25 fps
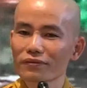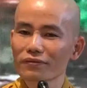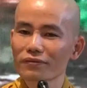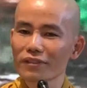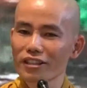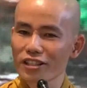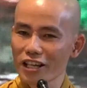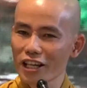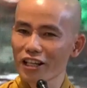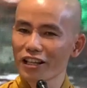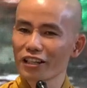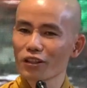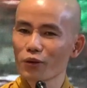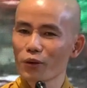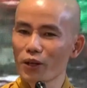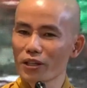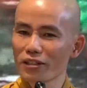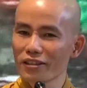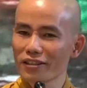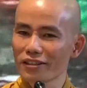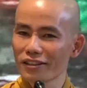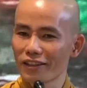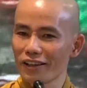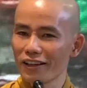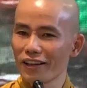the second
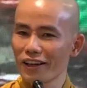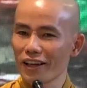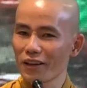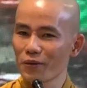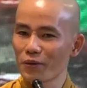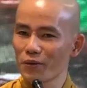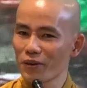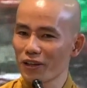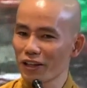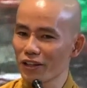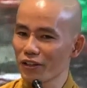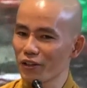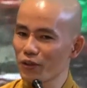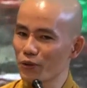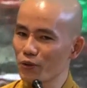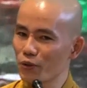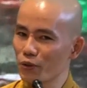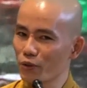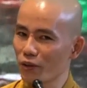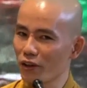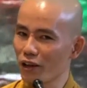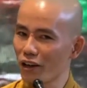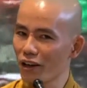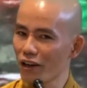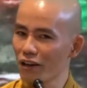question, uh, I would like you
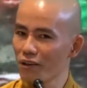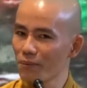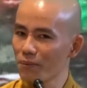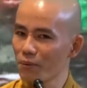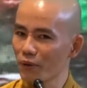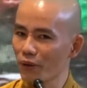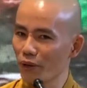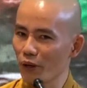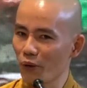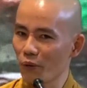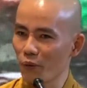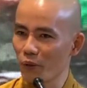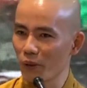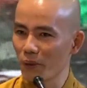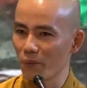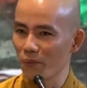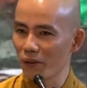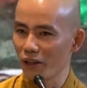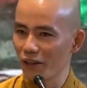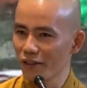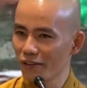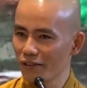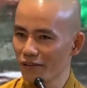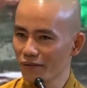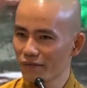to cooperate with
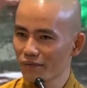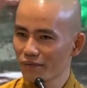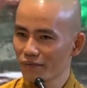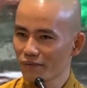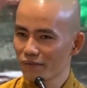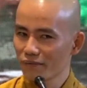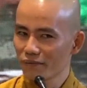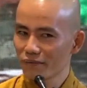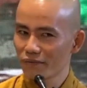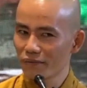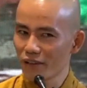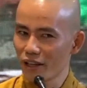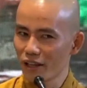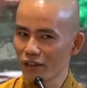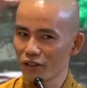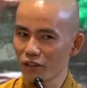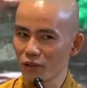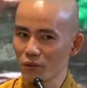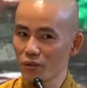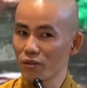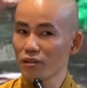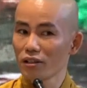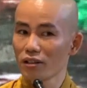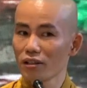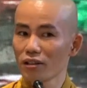me, then
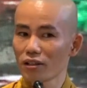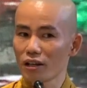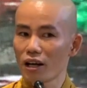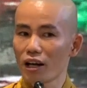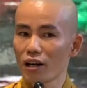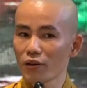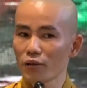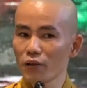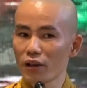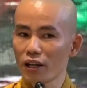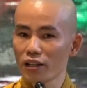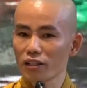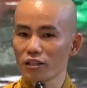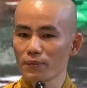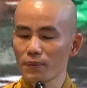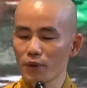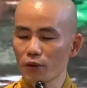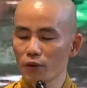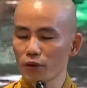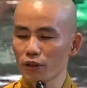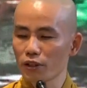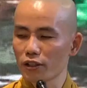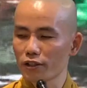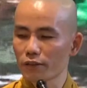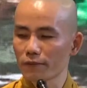you see how you
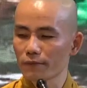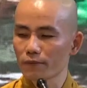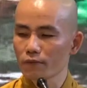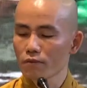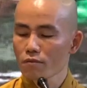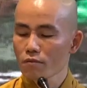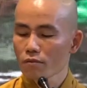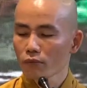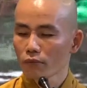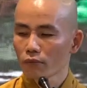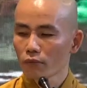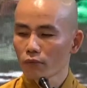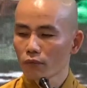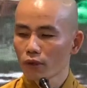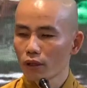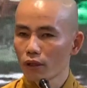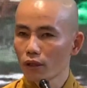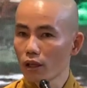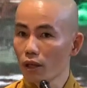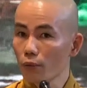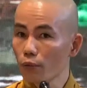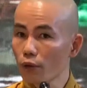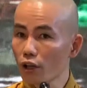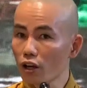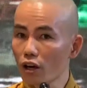experience.
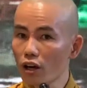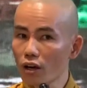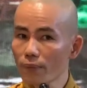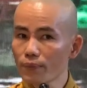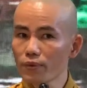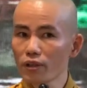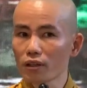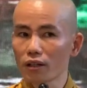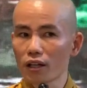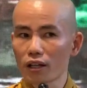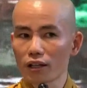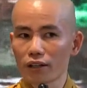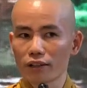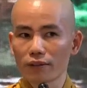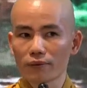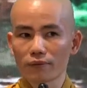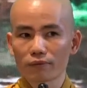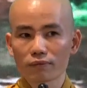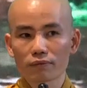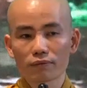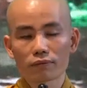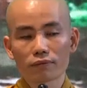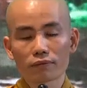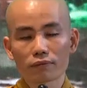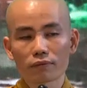If we up the line
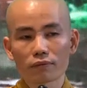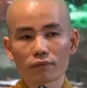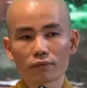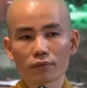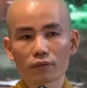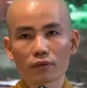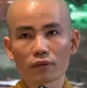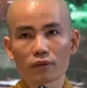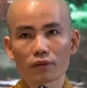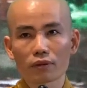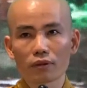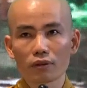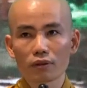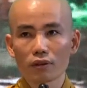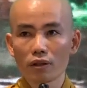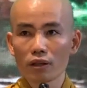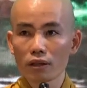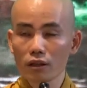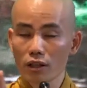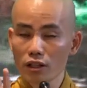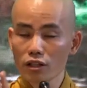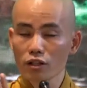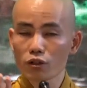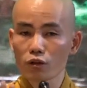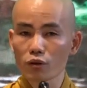
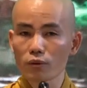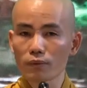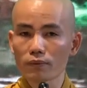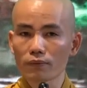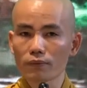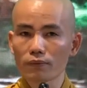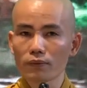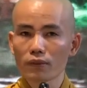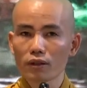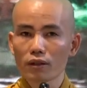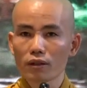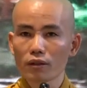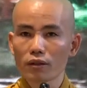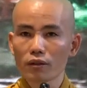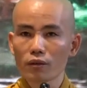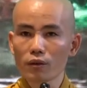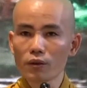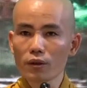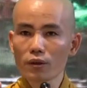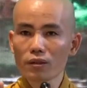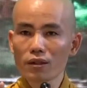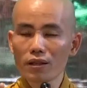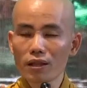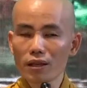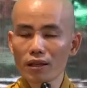in this room, do
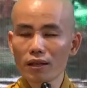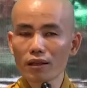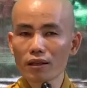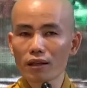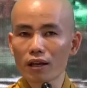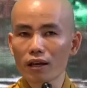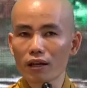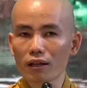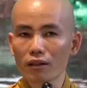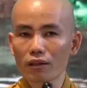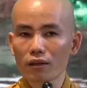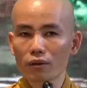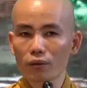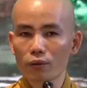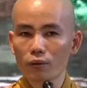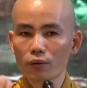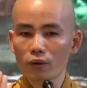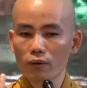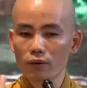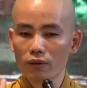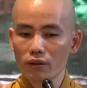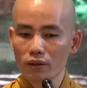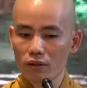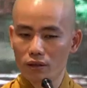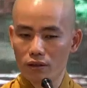you think that
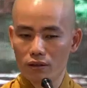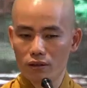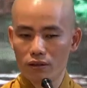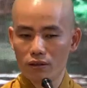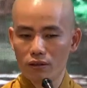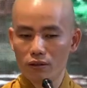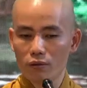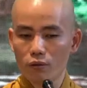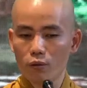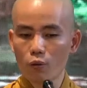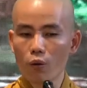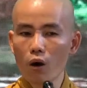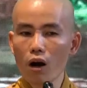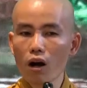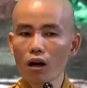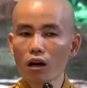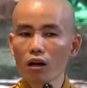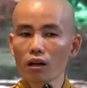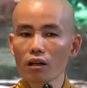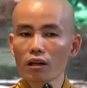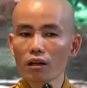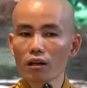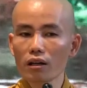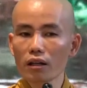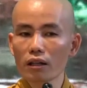we
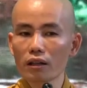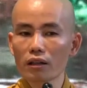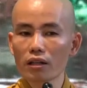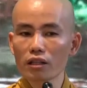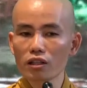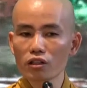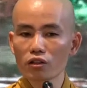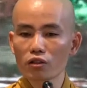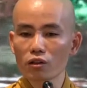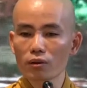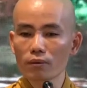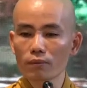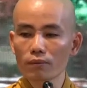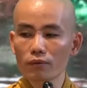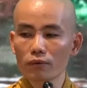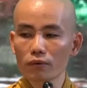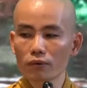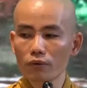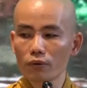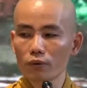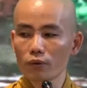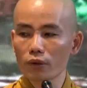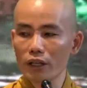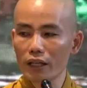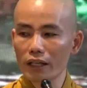walk in this room,
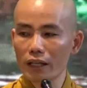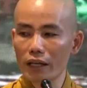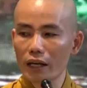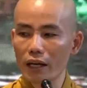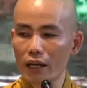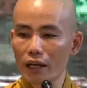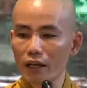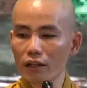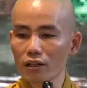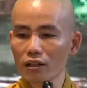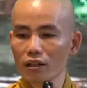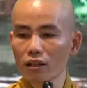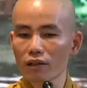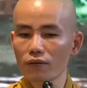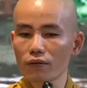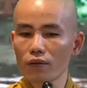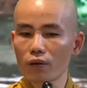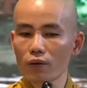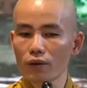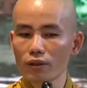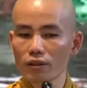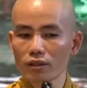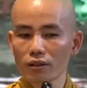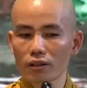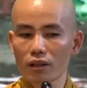we can
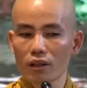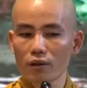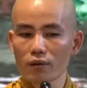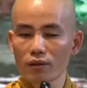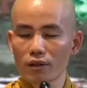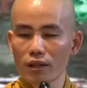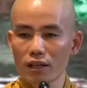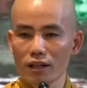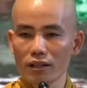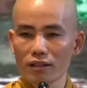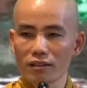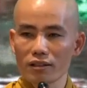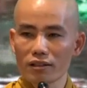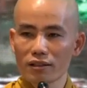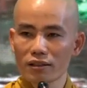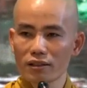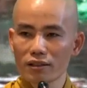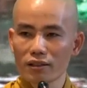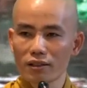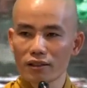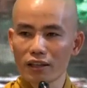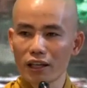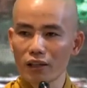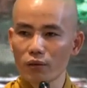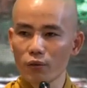avoid those
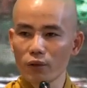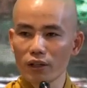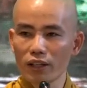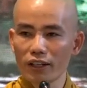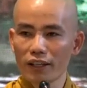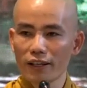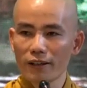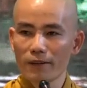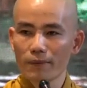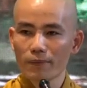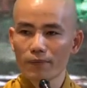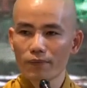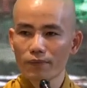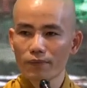Can we?